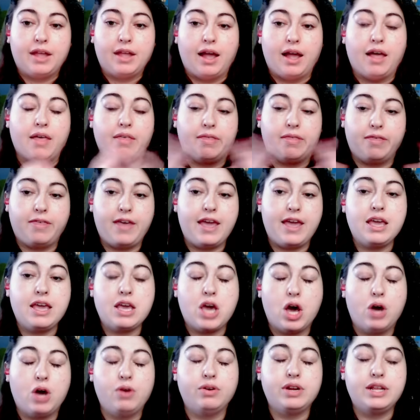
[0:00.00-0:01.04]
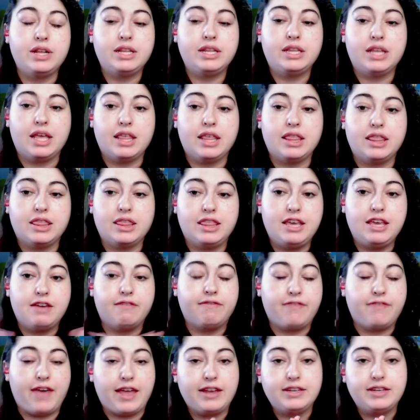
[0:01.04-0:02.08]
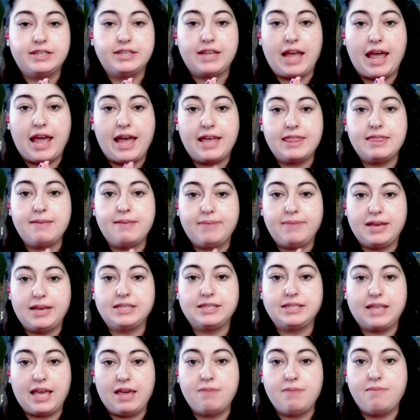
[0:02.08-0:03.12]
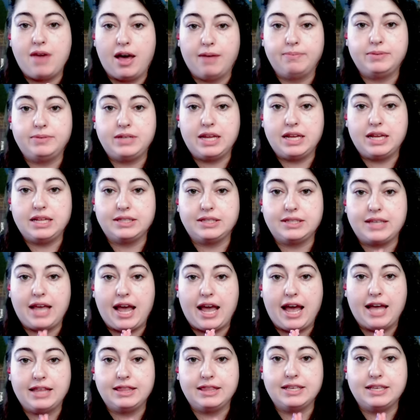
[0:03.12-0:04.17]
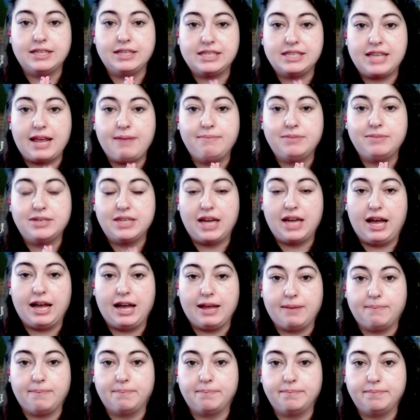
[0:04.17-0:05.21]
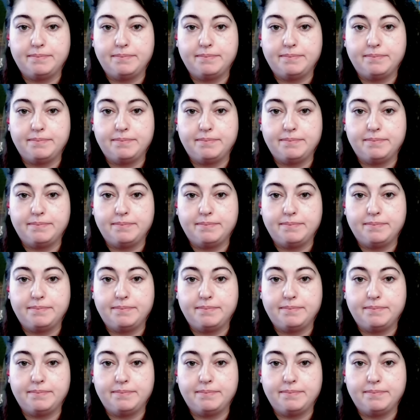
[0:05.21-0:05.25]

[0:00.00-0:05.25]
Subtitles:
They coded the event and the base game updates at the same time.